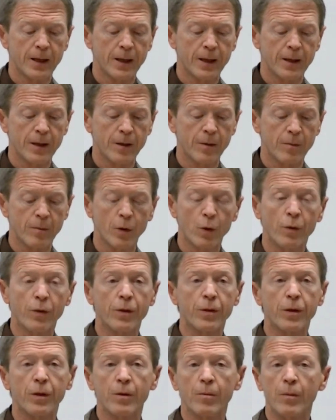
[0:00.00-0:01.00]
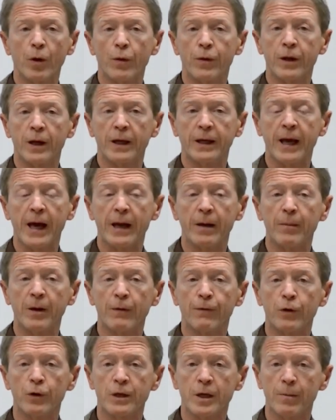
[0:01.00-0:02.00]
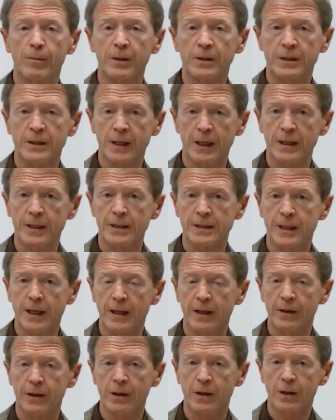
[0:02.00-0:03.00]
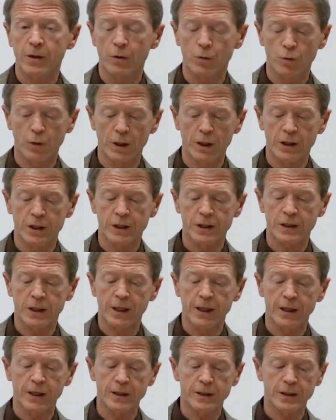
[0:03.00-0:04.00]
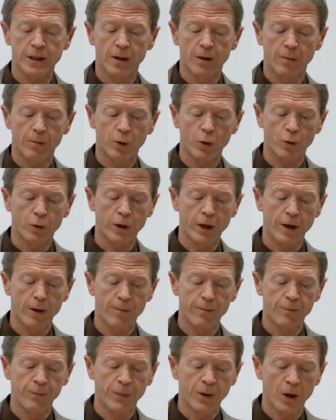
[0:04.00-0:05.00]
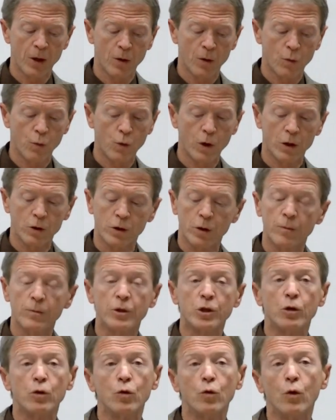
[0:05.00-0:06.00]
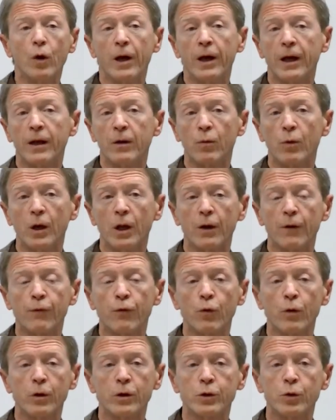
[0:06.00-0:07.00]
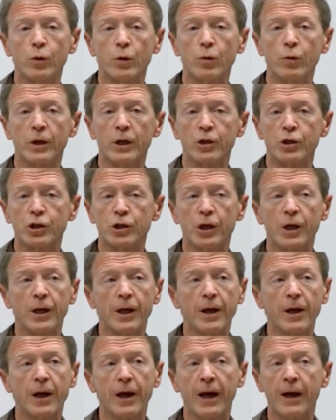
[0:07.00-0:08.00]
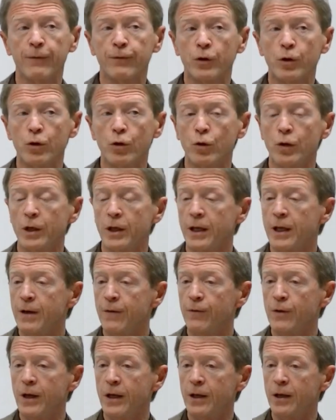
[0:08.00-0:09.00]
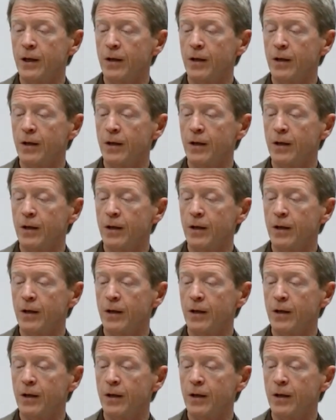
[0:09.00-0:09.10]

uh, both both the Academy for Temple Studies and the Religious Studies program welcomes you, and we look forward to a rich uh, afternoon and evening.